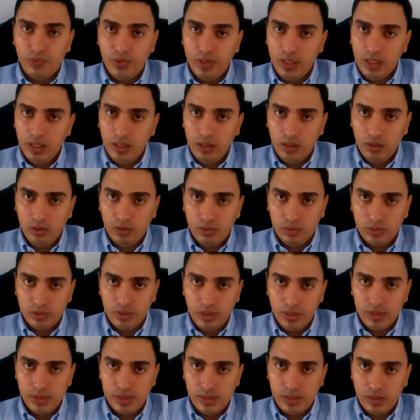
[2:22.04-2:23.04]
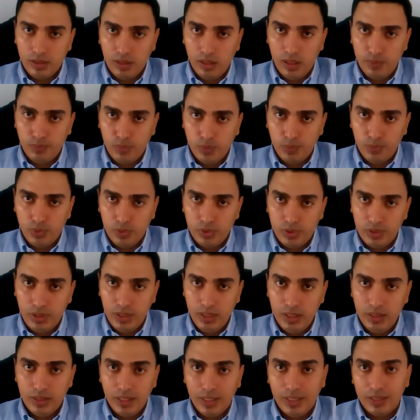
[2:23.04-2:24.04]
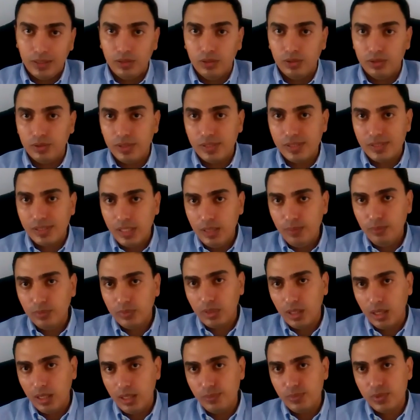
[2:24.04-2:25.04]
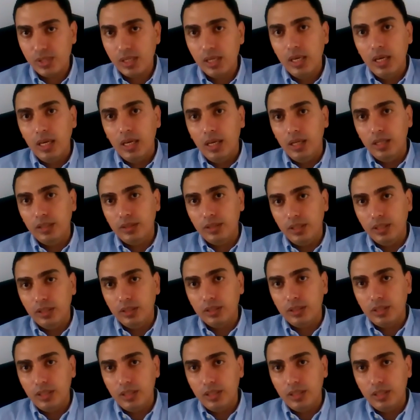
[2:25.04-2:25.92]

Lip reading: and very low density lipoprotein, and on the same times it